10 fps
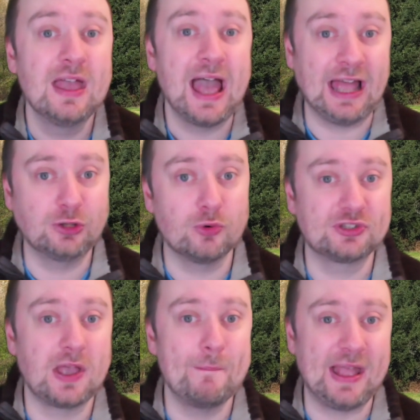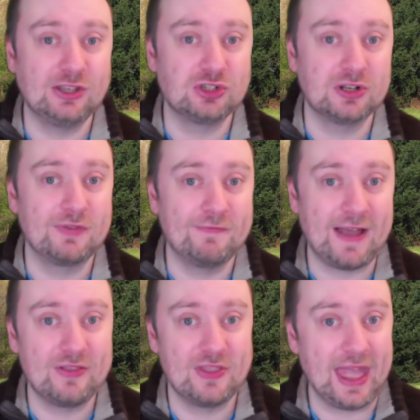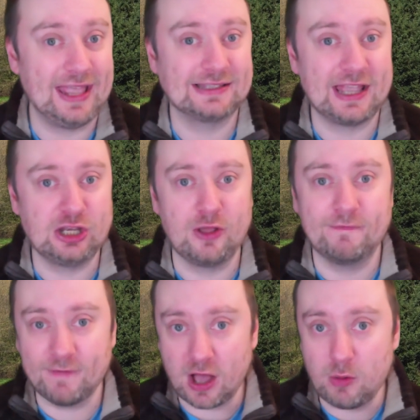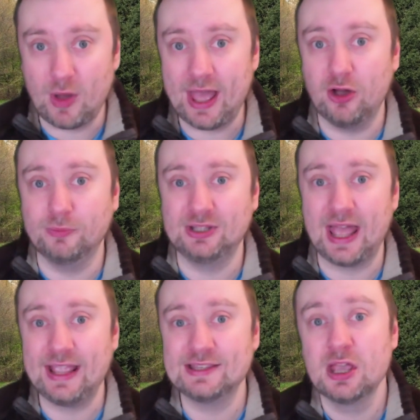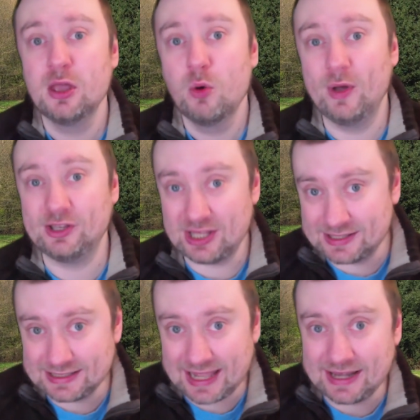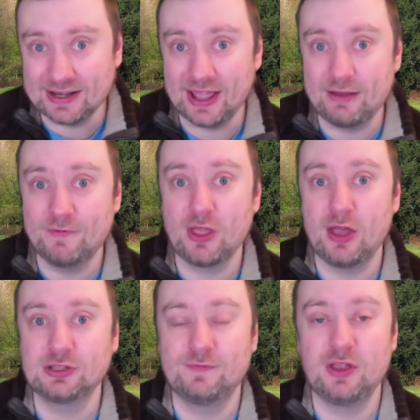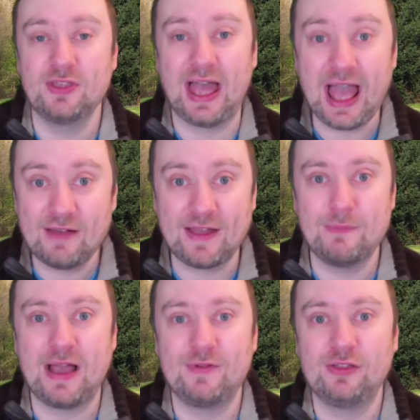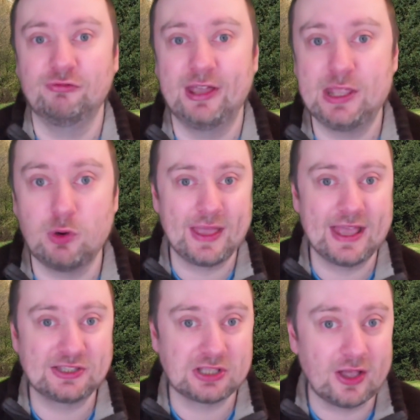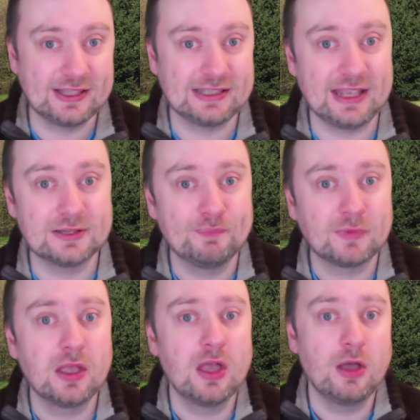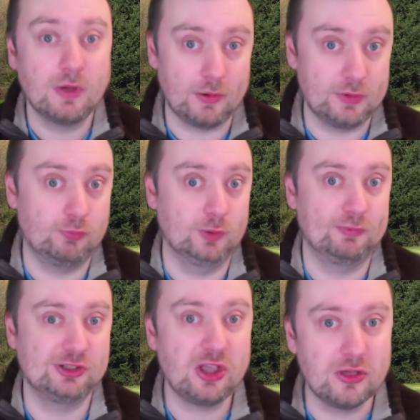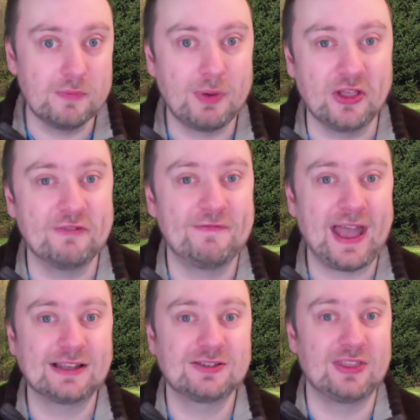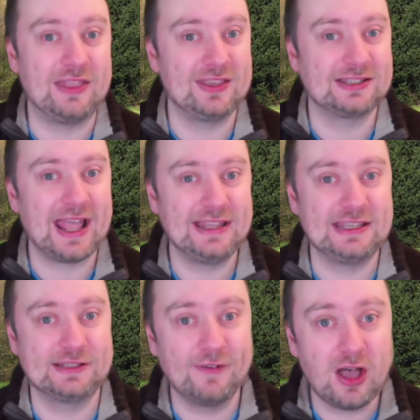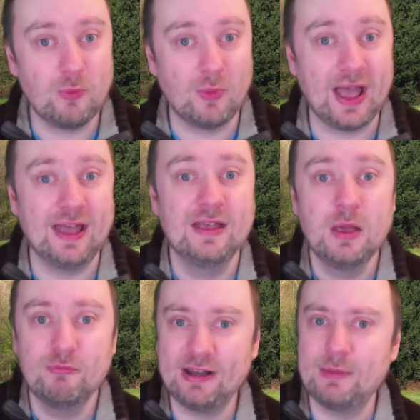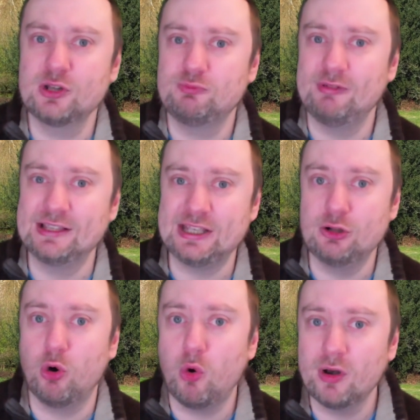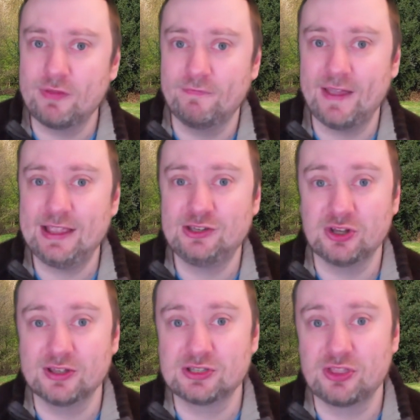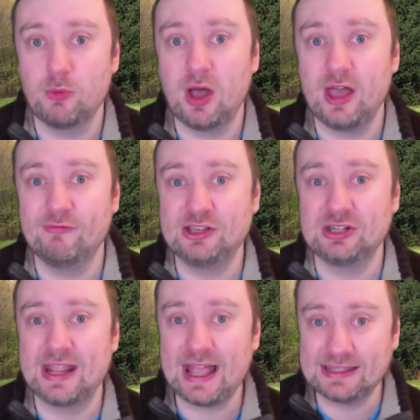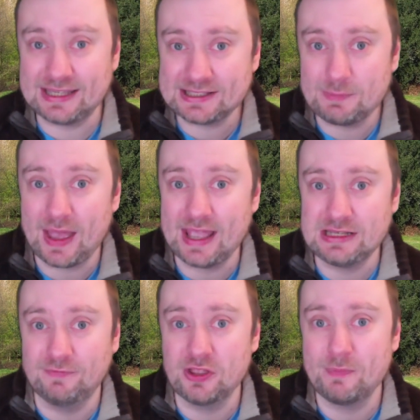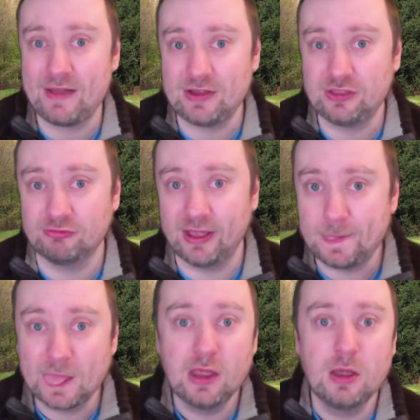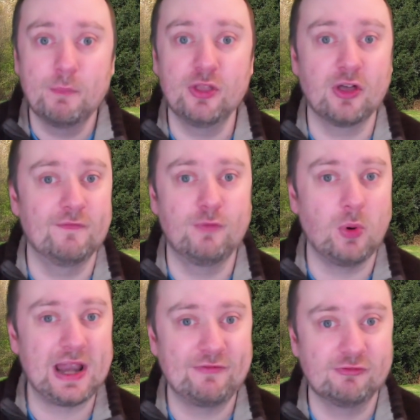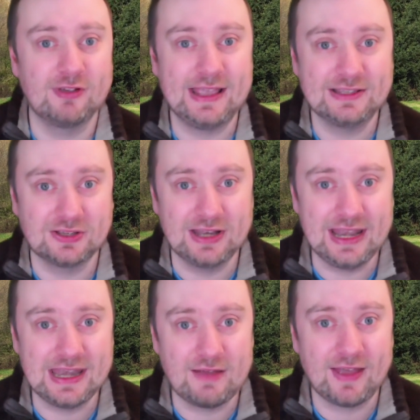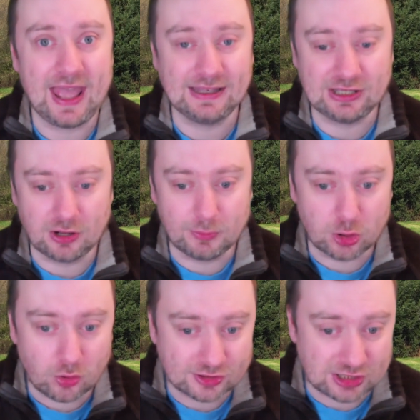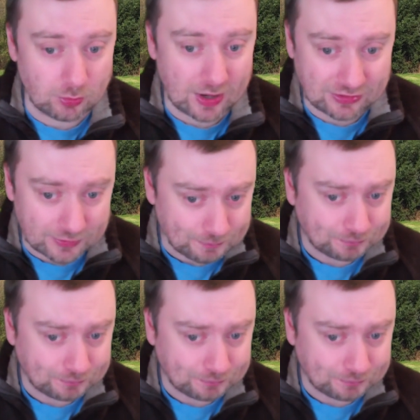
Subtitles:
and also mention of the fact that there is a new firmware update, which incidentally, for those of you that have a Mavic 3, you excited, I would presume, by the fact that this latest firmware pretty much brings in all of the features that were originally anticipated for the Mavic 3, but that for whatever reason it never ended up launching with.